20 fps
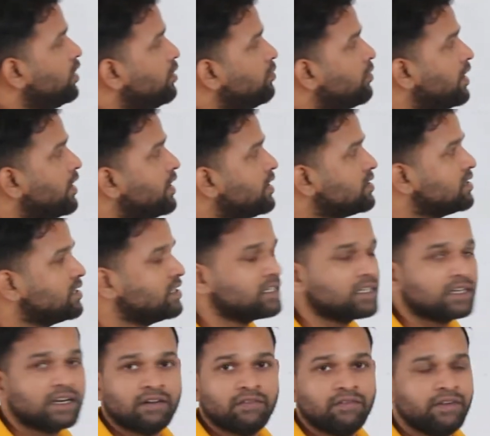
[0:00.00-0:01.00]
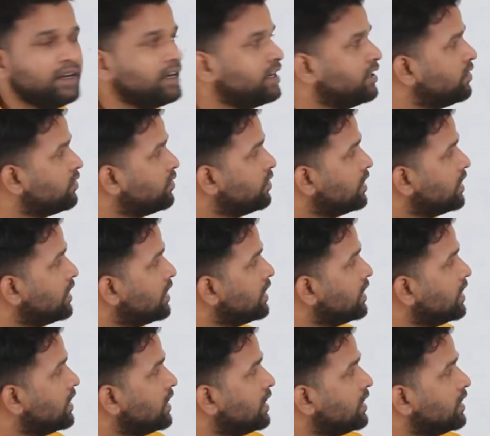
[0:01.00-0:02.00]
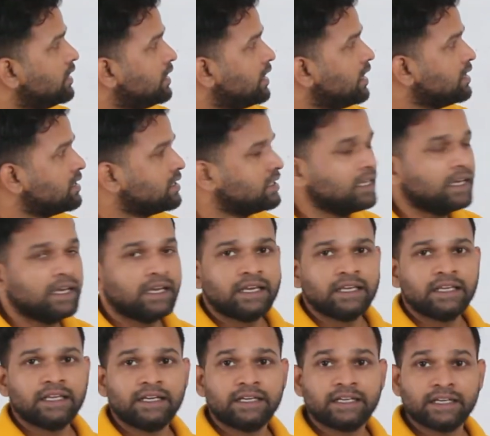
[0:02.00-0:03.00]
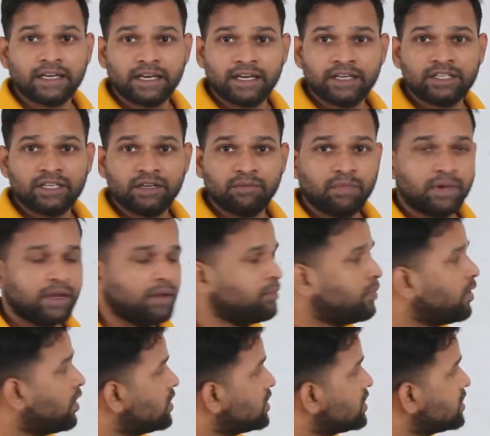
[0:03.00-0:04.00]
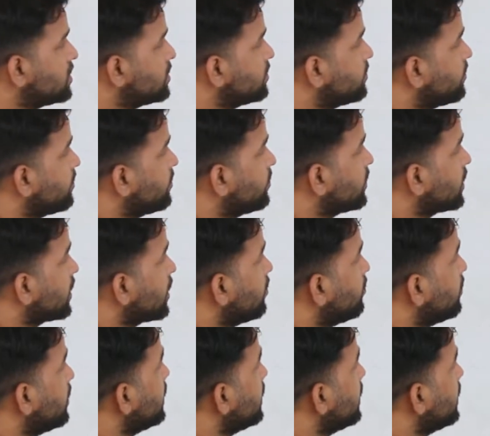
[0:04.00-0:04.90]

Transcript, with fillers: minus integral vd. That's the integration by parts. But